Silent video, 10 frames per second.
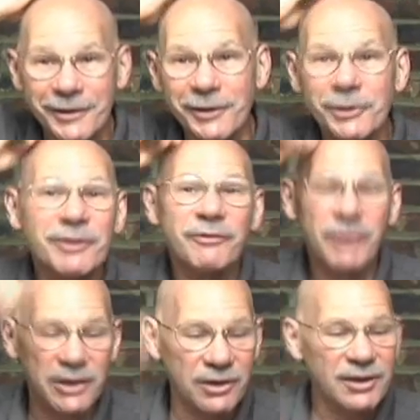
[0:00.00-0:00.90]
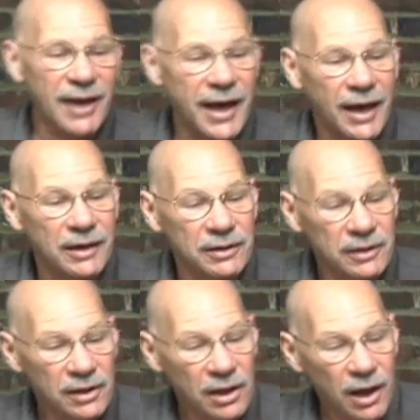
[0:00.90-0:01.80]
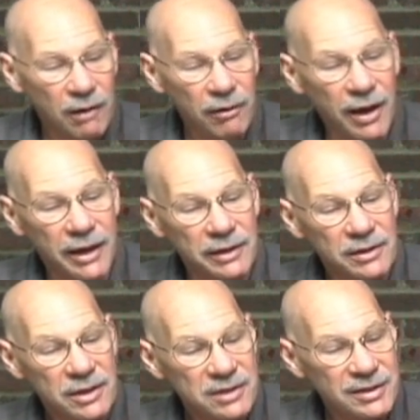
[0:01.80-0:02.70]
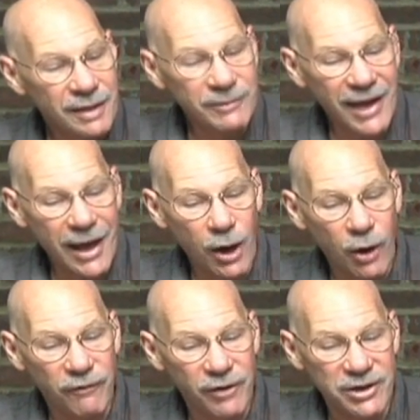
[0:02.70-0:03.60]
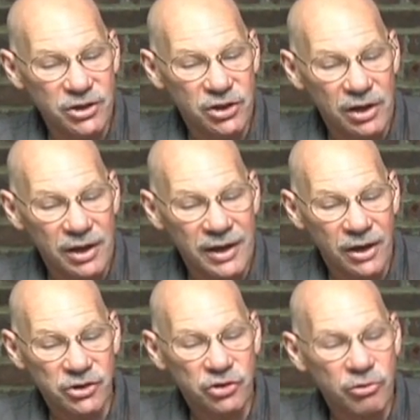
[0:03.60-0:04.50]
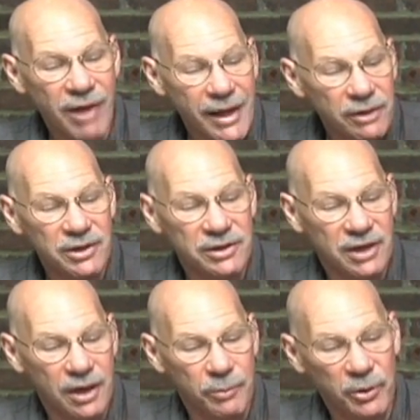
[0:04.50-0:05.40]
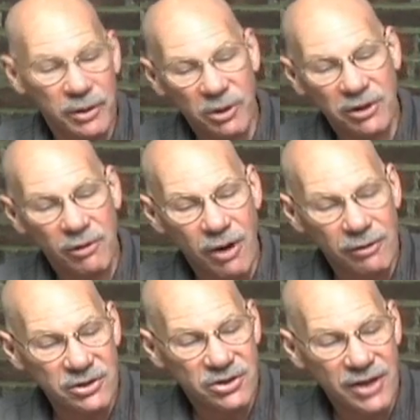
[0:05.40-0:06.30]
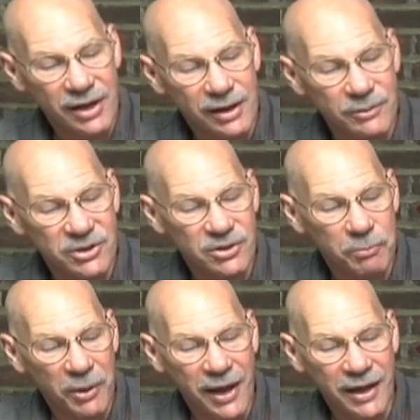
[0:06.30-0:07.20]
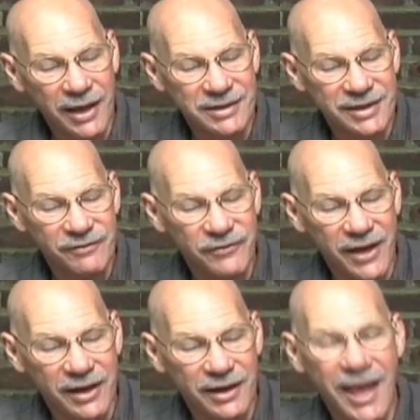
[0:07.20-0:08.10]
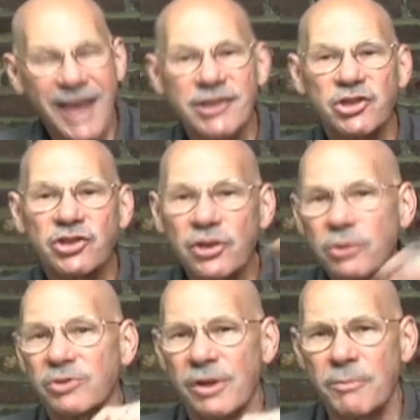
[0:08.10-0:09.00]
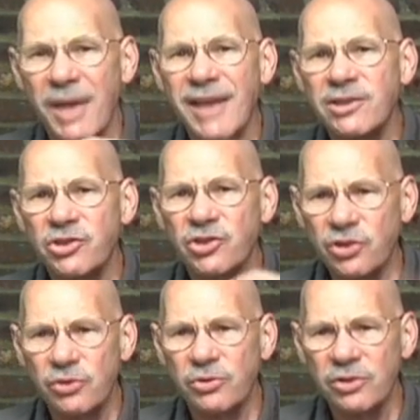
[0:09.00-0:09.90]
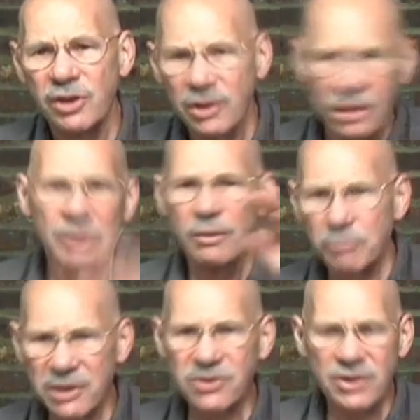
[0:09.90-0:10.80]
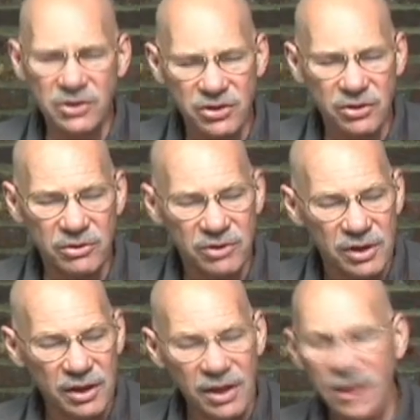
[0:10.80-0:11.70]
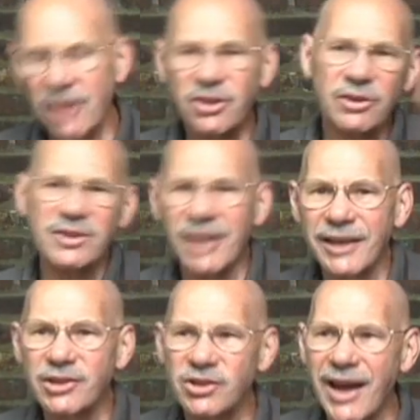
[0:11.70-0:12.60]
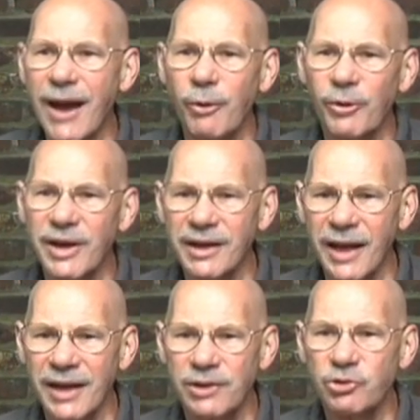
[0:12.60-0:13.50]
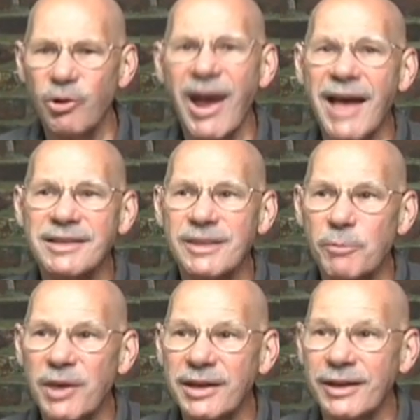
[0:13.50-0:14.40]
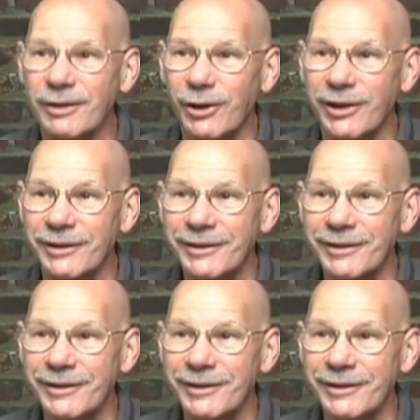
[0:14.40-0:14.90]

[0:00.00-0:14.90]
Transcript: Who'd have figured that? All right. Some guy over in J an Australian company, but they're only selling them in Japan, has invented a suit, a men's suit, business suit, that you can take a shower in and it dries immediately.